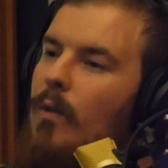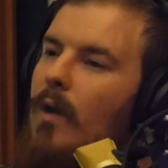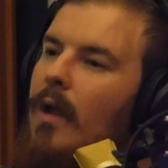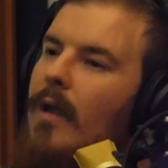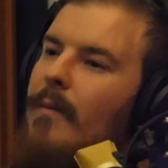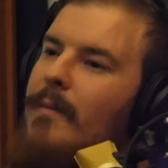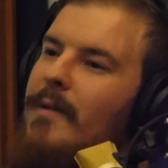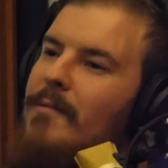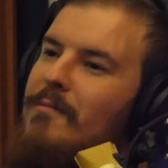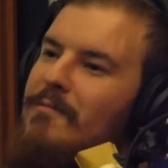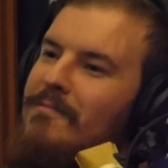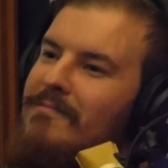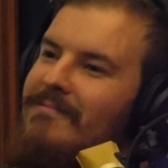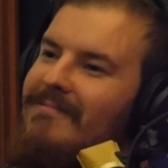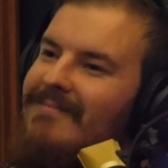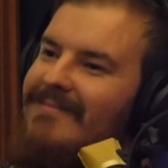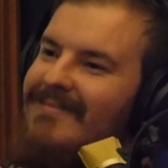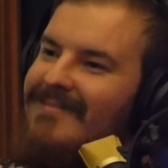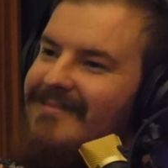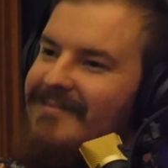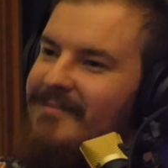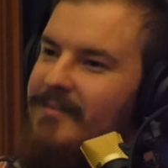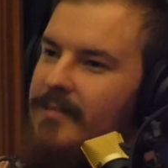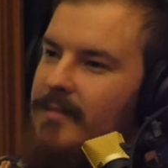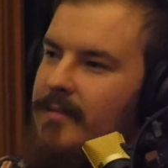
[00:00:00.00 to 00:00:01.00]
Well, I mean,
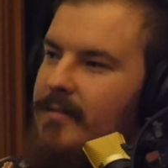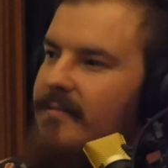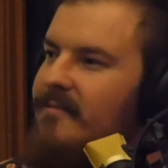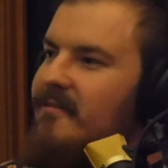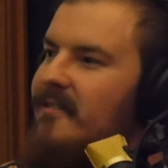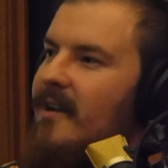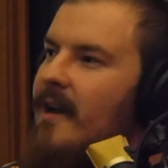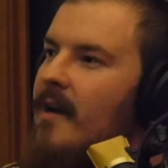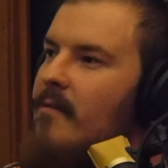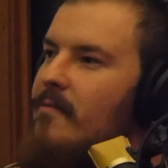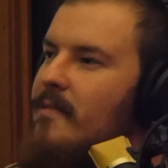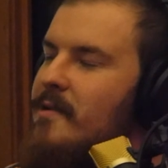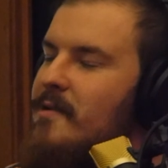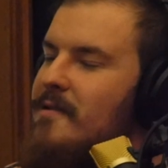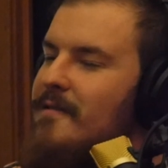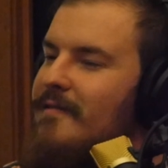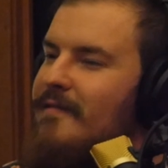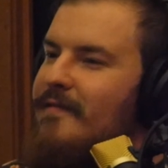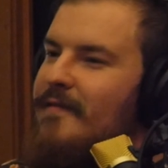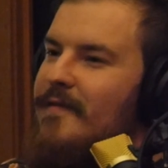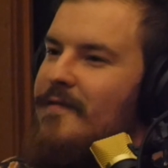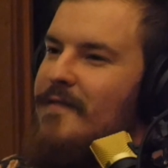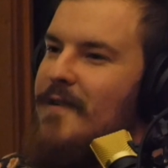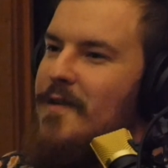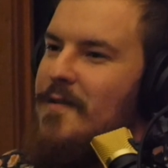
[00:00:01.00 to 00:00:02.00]
right, we're going to
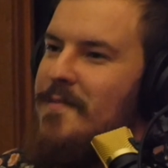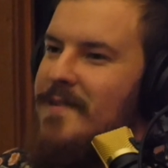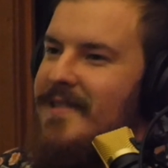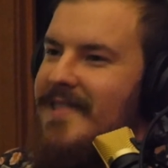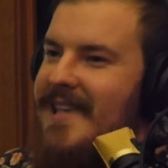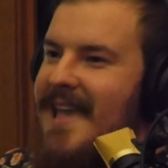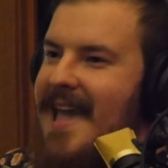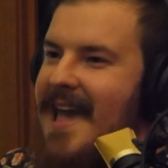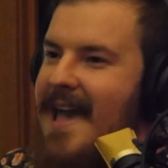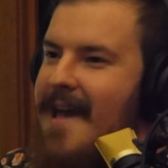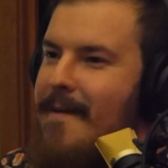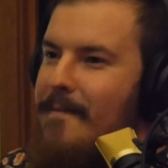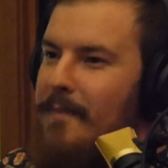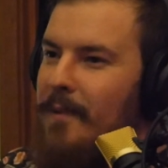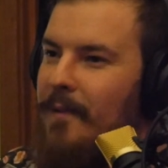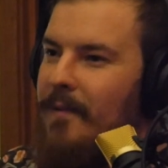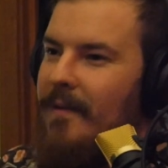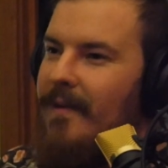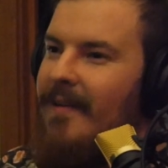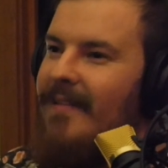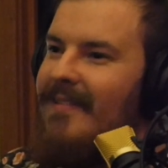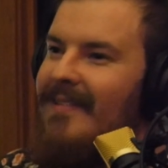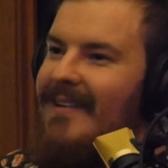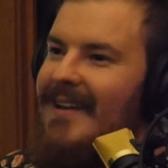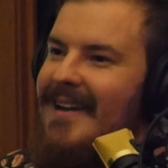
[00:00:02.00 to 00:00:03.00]
film in the
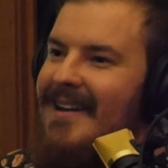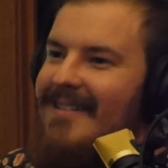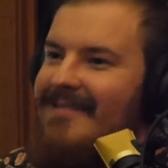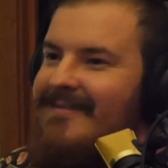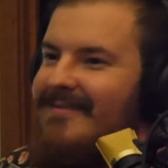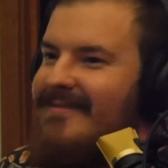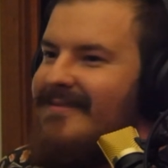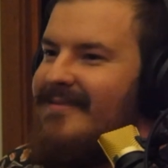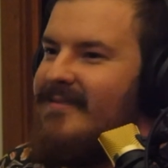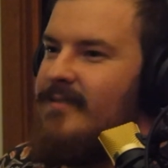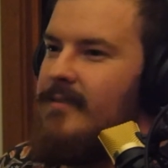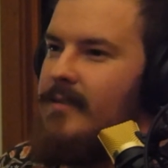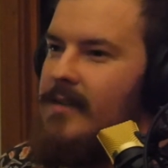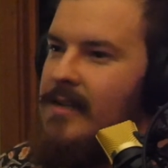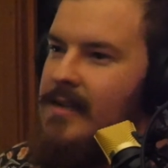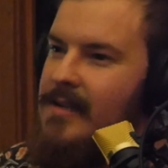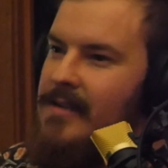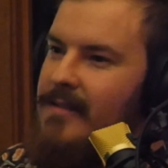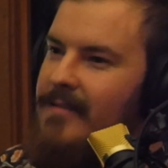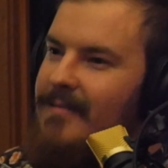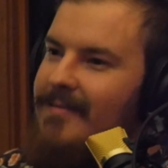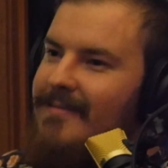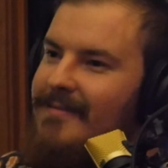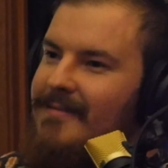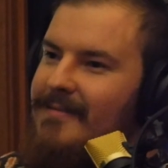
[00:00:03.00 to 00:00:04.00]
airport. Like,
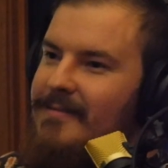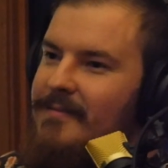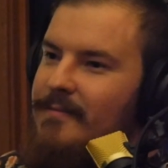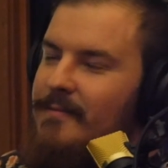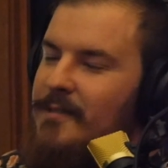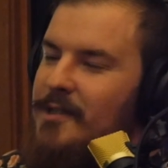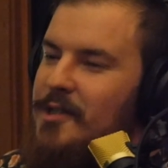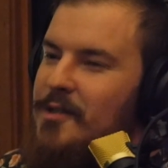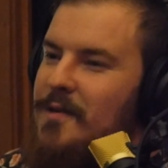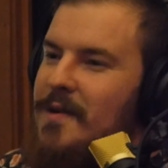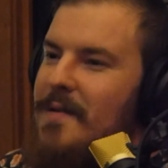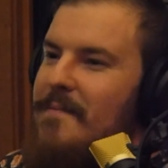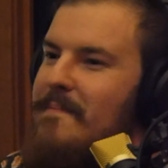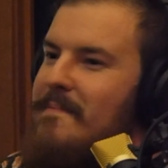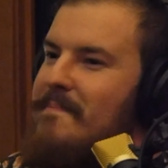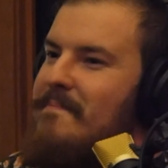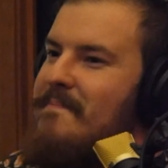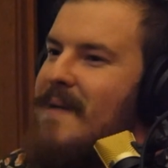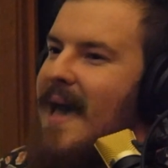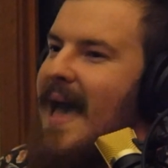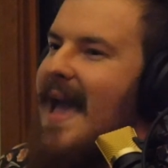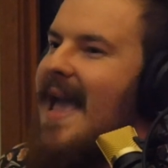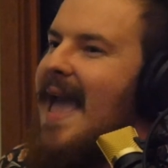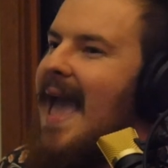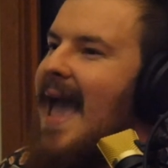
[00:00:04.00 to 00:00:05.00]
you want to
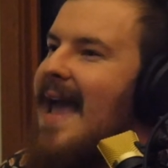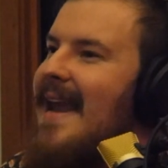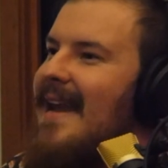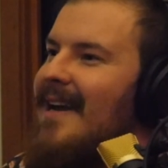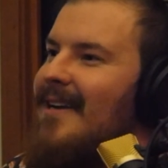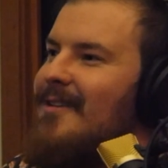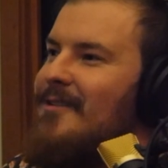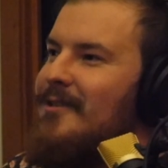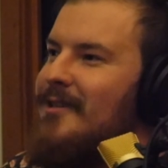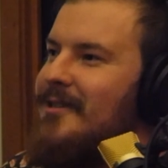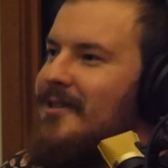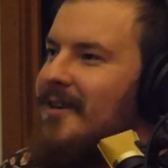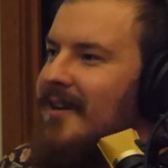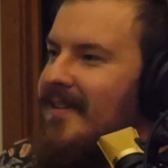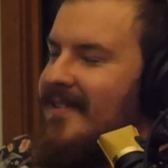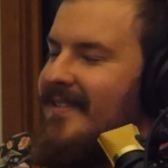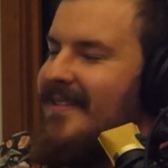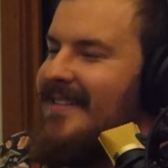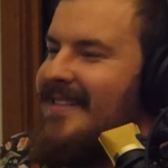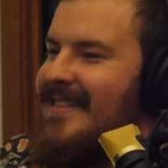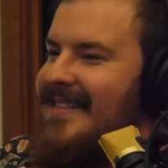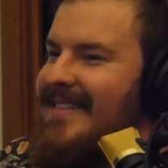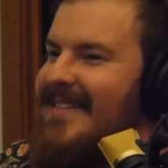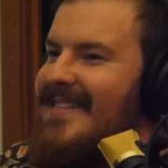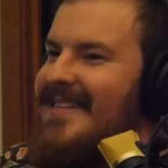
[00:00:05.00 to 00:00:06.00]
pay
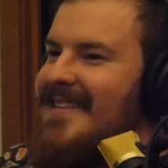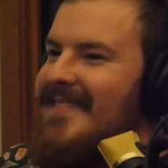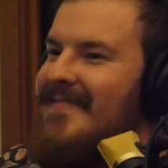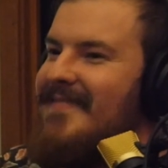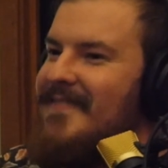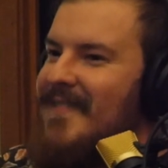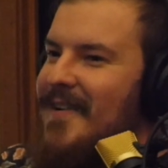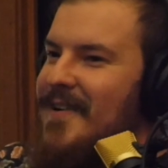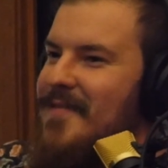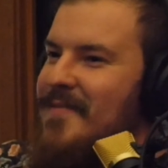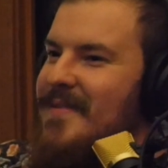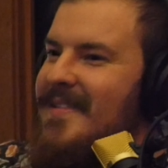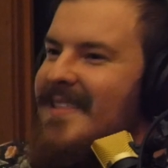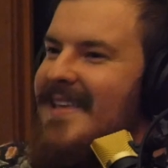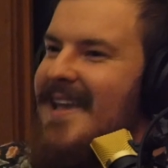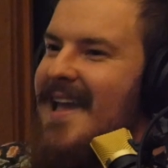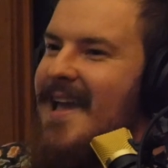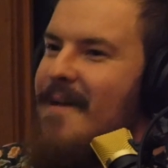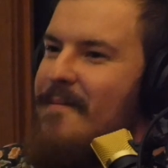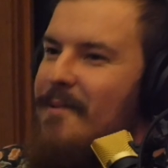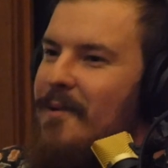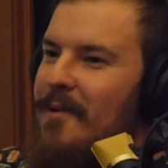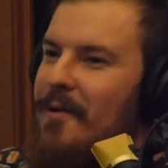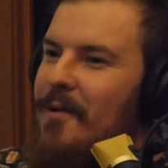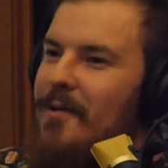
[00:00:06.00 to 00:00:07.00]
$800 to film in the
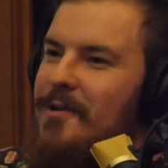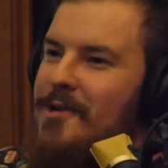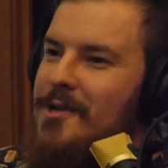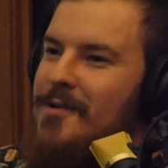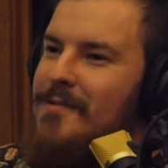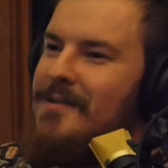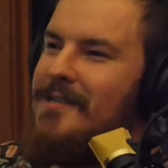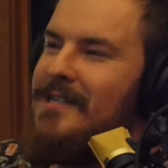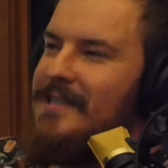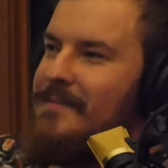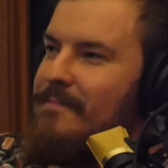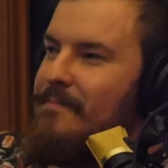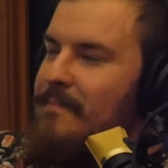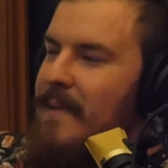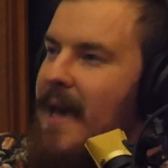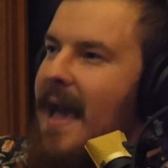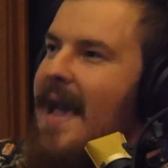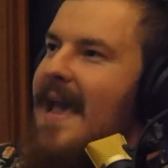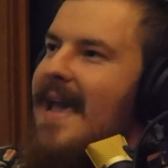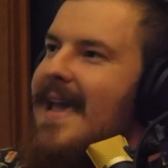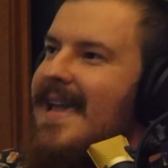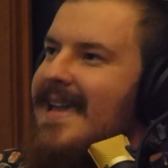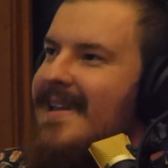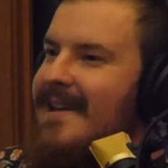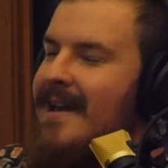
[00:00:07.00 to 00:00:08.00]
airport, or do you want to just
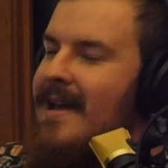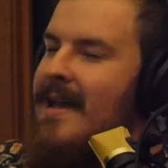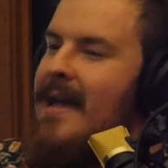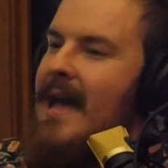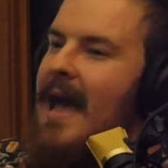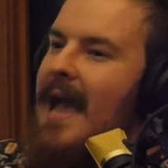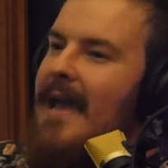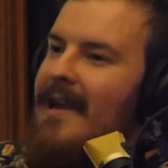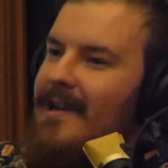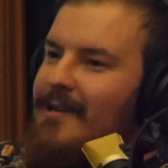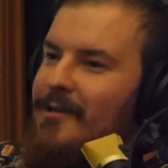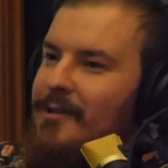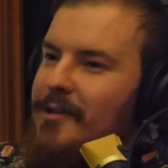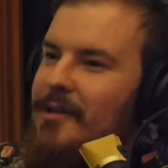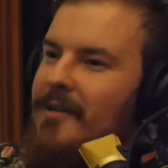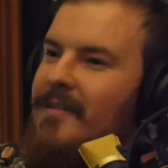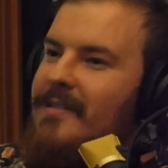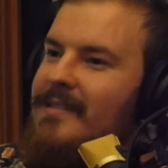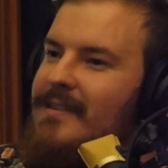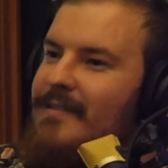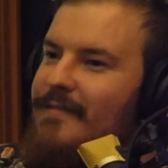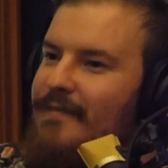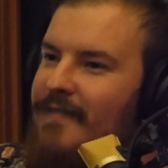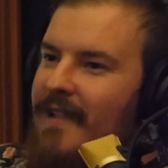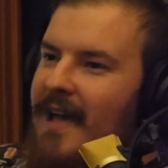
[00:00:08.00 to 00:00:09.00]
pay
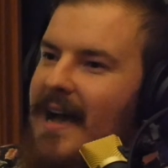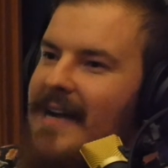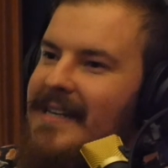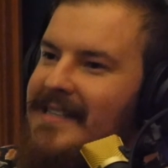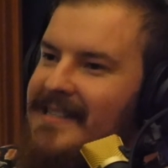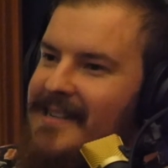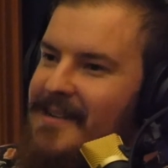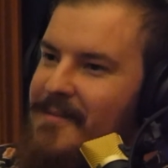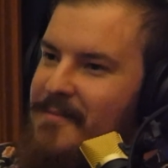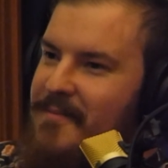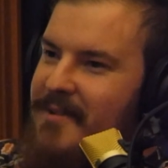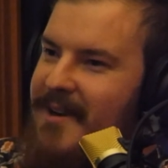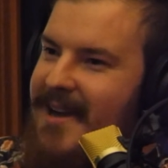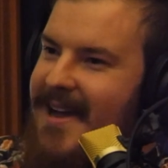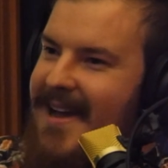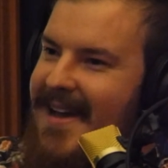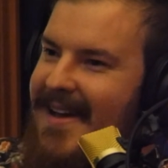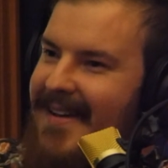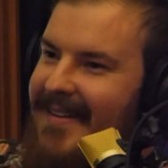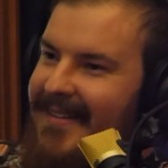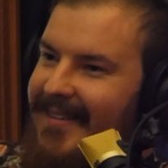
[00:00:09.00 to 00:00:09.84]
$800 and fly somewhere?